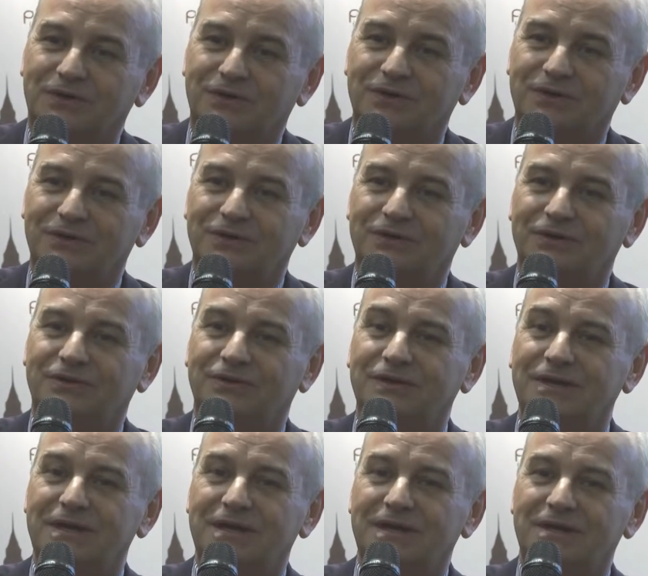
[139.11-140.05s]
Uh,
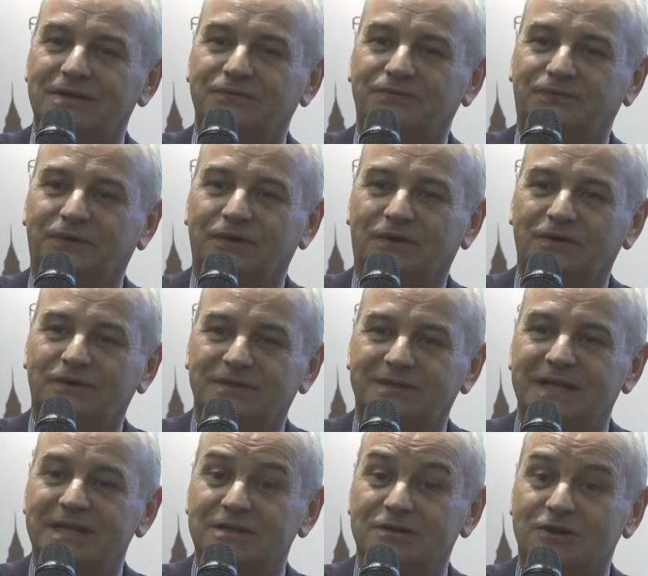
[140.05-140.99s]
for uh,
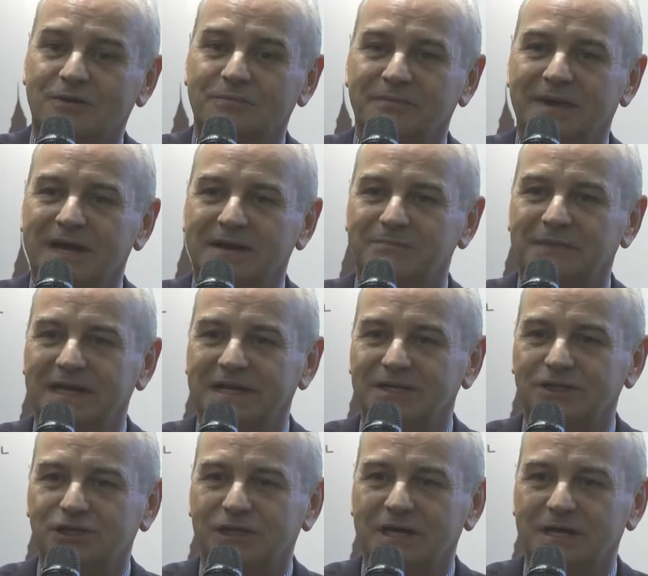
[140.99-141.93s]
Telkom
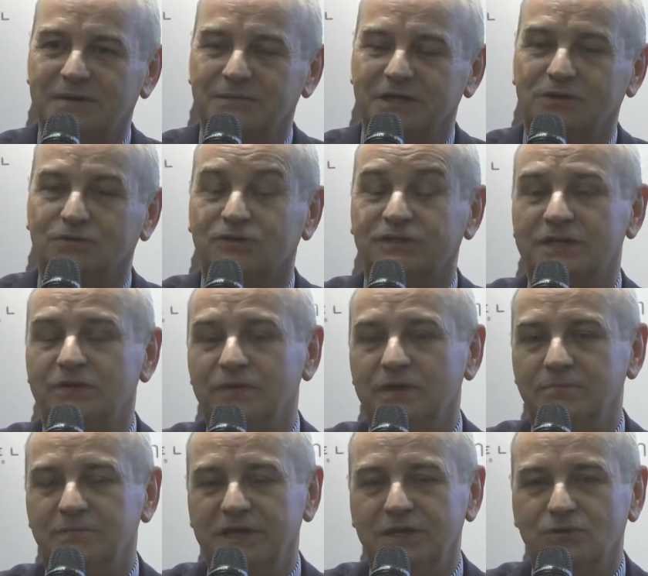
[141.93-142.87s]
Malaysia because they
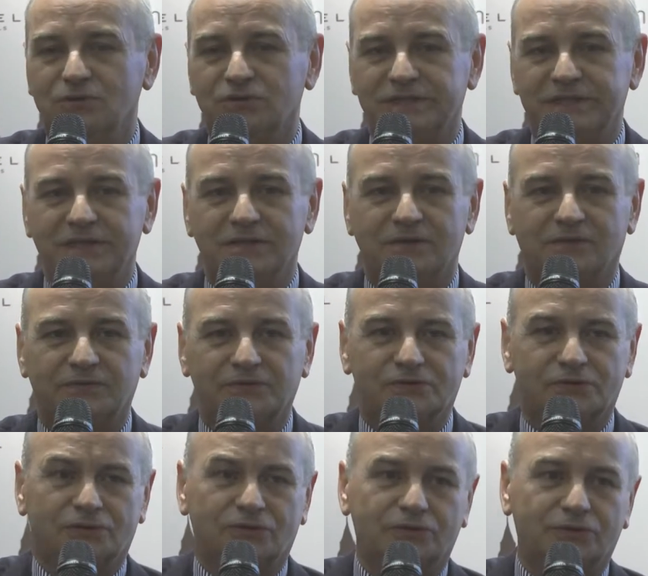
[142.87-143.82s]
will be using
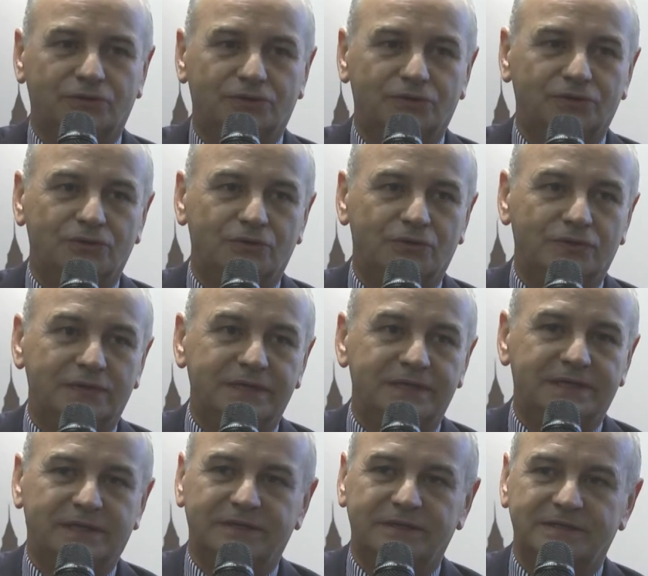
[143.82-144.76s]
also the, the
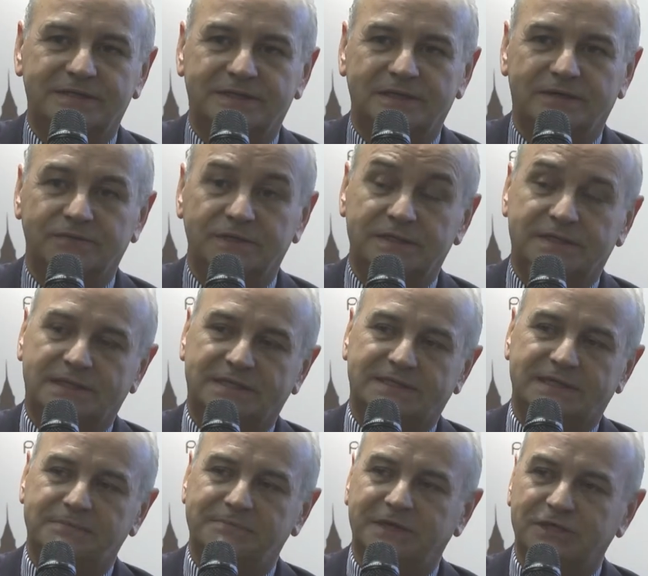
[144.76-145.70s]
internet service,
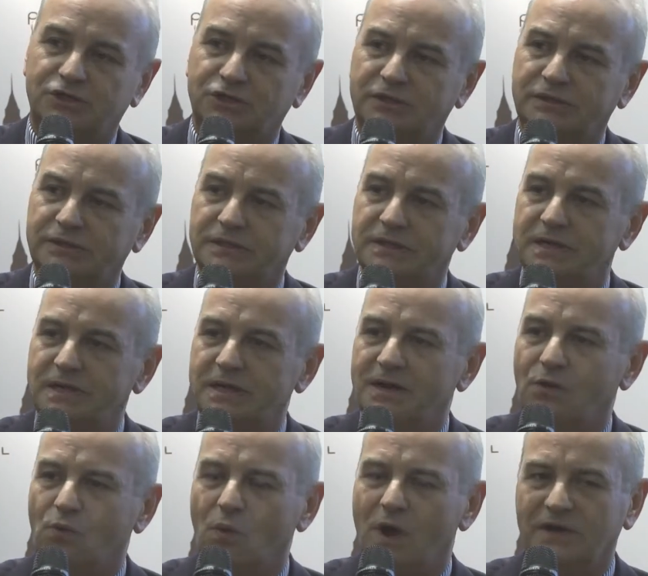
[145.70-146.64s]
as I mentioned,
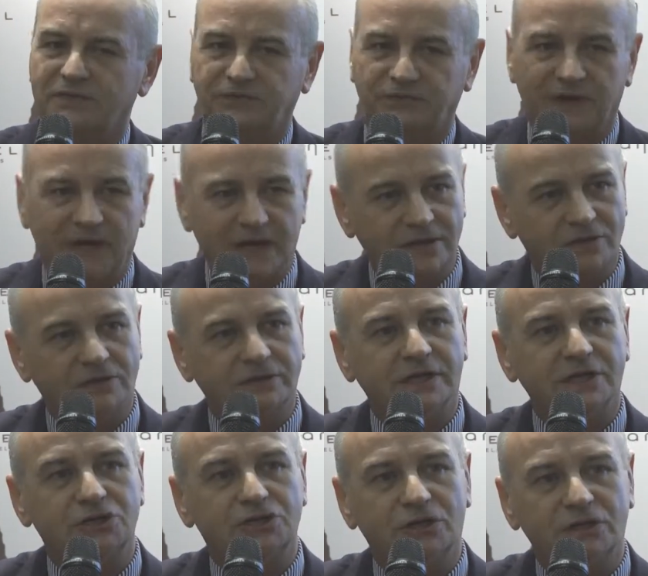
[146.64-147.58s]
Wi-Fi
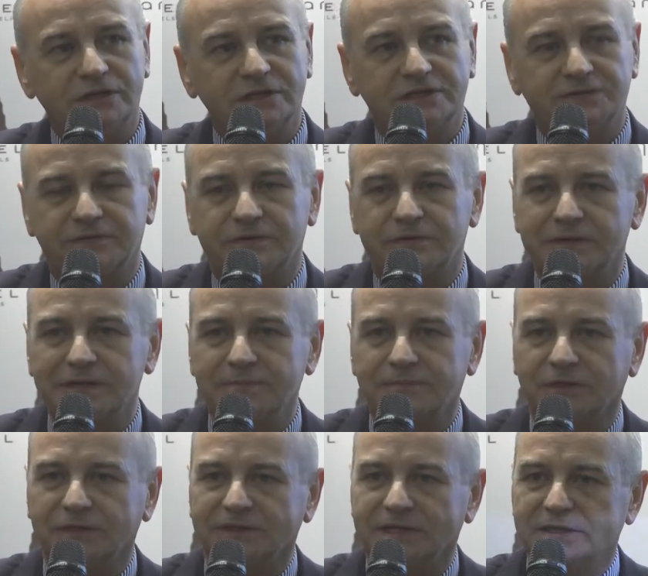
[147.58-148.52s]
connection is very
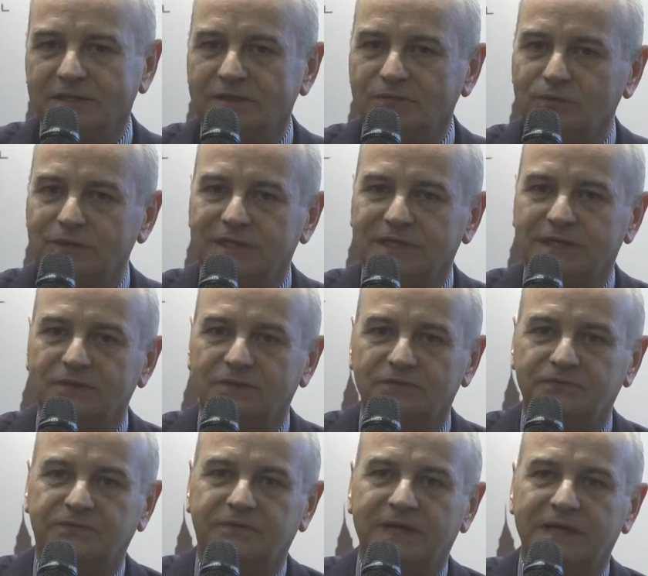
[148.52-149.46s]
important and we
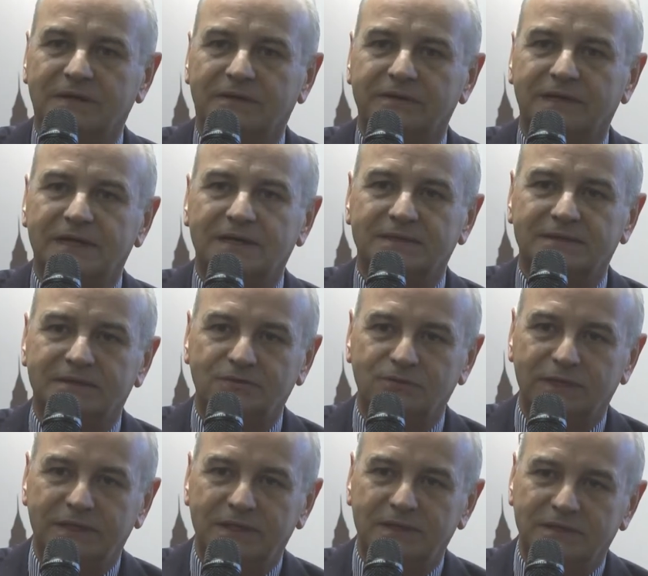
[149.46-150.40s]
cannot fail on that and
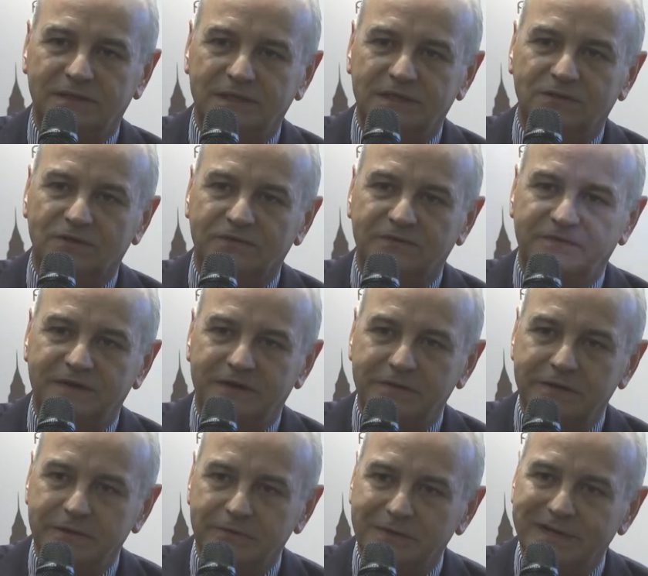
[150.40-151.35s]
we need a
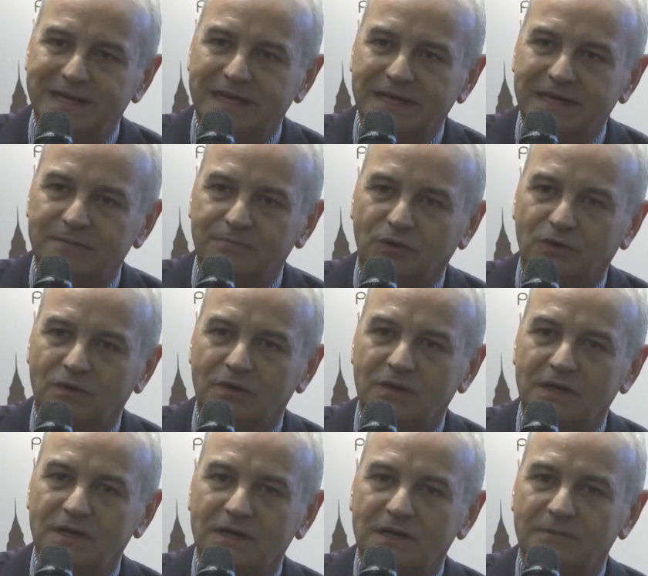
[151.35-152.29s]
very reliable
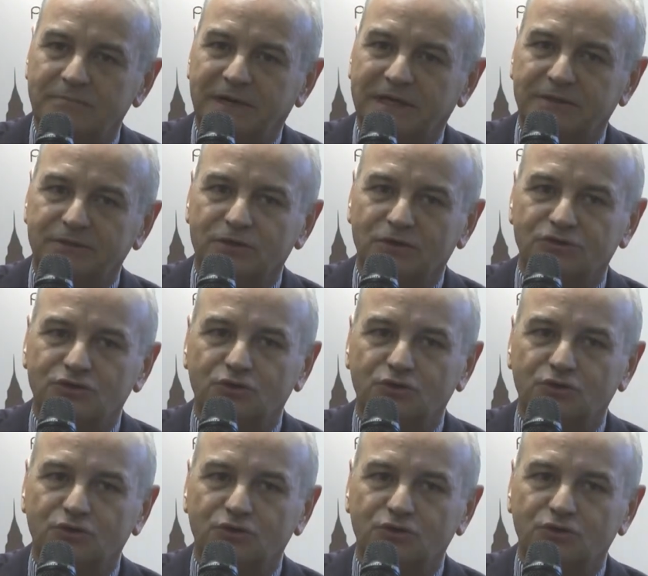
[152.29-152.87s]
partner.